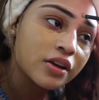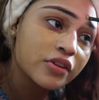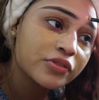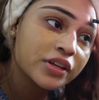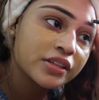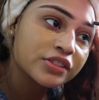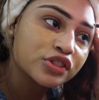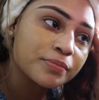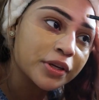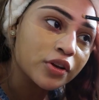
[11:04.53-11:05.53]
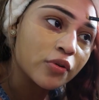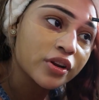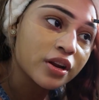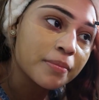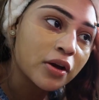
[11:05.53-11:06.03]
Another thing that should be
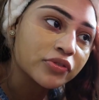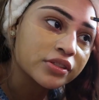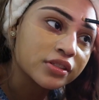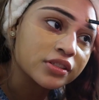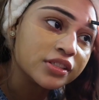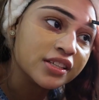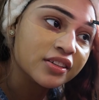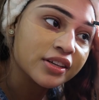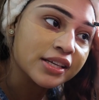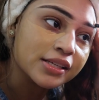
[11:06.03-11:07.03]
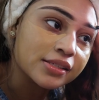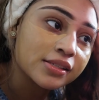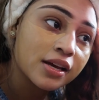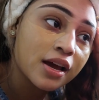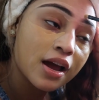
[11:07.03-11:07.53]
noted about this concealer is,